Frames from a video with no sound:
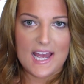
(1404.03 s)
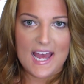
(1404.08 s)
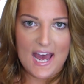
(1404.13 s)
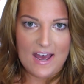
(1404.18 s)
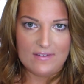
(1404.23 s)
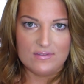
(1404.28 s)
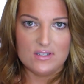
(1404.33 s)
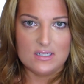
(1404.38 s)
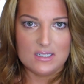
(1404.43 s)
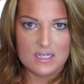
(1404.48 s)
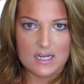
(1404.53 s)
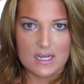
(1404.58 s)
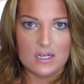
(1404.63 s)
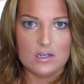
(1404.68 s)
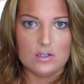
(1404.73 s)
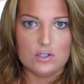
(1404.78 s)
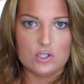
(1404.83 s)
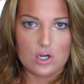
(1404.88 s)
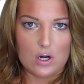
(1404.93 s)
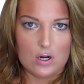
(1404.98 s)
have to
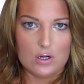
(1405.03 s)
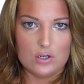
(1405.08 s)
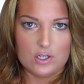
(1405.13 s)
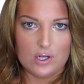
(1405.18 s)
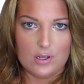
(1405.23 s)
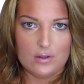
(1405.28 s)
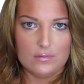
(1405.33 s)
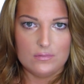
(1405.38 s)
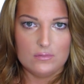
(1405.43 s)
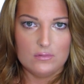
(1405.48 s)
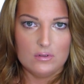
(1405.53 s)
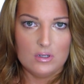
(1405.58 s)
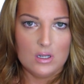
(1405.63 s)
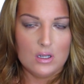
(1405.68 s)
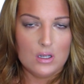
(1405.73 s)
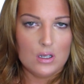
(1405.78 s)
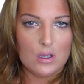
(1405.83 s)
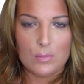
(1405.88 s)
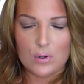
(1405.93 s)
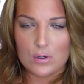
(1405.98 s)
take charge of.
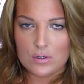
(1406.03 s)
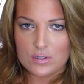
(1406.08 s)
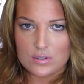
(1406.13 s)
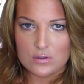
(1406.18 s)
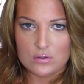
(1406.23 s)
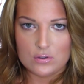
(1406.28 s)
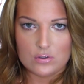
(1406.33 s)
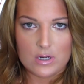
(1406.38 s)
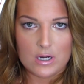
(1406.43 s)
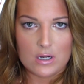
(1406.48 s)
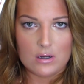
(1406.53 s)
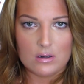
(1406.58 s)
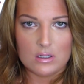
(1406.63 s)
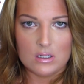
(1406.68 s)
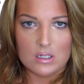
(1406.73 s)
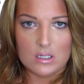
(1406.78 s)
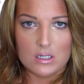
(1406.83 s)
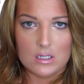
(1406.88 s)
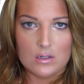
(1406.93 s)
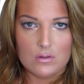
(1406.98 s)
A personal trainer
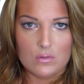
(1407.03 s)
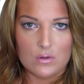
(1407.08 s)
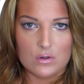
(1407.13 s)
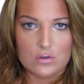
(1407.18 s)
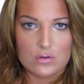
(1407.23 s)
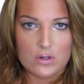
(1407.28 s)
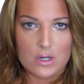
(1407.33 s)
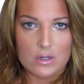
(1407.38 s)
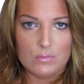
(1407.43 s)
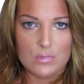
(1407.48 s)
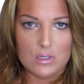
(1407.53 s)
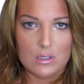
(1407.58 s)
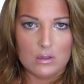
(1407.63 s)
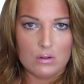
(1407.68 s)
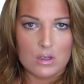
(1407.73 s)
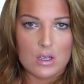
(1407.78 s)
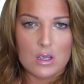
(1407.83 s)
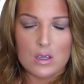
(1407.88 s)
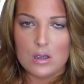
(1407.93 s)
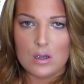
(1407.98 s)
can get you on a
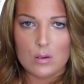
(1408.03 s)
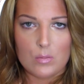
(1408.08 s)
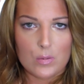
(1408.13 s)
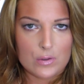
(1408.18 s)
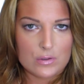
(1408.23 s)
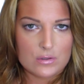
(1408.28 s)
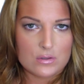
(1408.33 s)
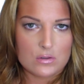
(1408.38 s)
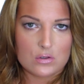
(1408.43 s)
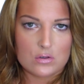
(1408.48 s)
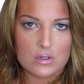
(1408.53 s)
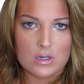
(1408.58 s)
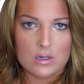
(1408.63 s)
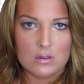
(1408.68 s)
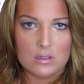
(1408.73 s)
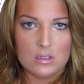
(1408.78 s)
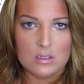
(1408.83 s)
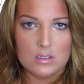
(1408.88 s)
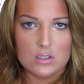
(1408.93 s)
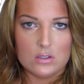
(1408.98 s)
treadmill, a personal
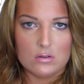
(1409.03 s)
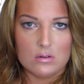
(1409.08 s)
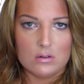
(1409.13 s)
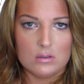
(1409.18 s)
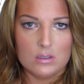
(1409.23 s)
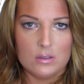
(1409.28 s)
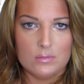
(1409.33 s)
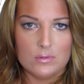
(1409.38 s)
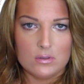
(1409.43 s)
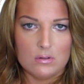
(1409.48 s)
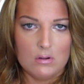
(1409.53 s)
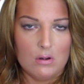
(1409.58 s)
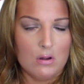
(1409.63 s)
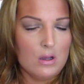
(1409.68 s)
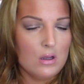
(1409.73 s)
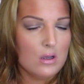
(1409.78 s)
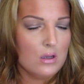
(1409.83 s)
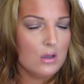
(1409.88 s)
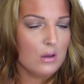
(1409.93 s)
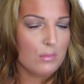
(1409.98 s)
trainer can get you on a lift
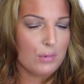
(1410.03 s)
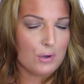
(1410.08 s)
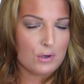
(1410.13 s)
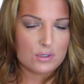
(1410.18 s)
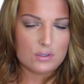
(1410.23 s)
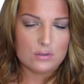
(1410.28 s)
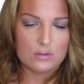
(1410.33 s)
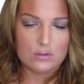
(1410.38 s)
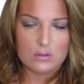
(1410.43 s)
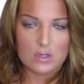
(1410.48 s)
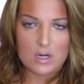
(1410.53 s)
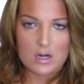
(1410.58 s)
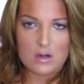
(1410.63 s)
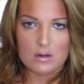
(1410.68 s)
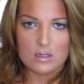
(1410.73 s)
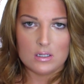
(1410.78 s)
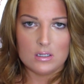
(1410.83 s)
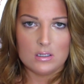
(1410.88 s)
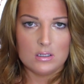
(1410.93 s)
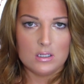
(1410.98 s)
wheel, a personal
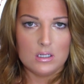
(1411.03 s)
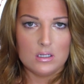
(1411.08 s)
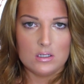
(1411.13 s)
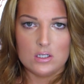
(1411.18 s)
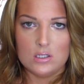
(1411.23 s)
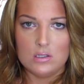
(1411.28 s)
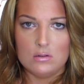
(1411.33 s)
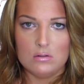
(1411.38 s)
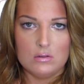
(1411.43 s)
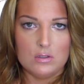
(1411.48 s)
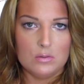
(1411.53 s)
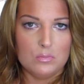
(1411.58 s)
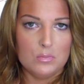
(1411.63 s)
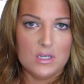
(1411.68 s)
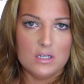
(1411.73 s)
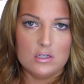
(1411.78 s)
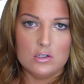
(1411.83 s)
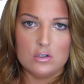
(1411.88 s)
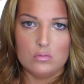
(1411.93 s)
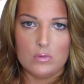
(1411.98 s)
trainer can get you to
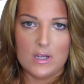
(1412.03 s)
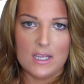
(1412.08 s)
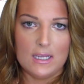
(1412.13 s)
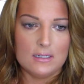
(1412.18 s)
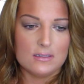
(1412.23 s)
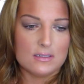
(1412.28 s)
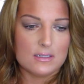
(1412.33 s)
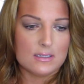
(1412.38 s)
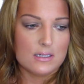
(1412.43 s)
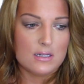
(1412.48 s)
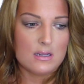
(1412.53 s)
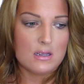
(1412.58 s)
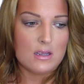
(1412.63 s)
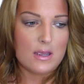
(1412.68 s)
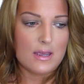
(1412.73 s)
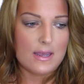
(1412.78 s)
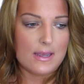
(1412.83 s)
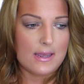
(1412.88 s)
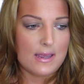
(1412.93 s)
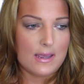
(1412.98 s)
bench weights
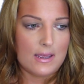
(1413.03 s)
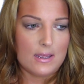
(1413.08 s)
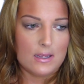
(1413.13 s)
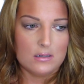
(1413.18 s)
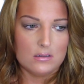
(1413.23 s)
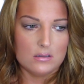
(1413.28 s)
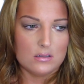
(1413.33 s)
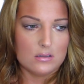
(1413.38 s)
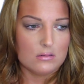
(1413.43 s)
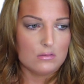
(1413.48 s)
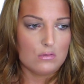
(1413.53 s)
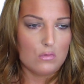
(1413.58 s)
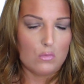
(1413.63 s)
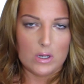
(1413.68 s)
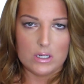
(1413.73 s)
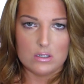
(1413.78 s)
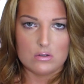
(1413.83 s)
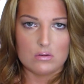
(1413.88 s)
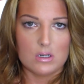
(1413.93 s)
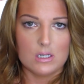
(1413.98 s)
and
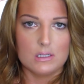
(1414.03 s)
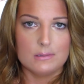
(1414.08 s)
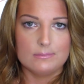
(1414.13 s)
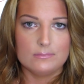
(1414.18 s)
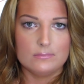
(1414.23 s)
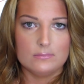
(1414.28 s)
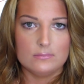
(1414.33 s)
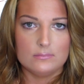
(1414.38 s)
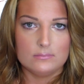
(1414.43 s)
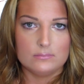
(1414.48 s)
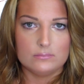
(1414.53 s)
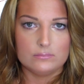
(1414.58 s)
weight train.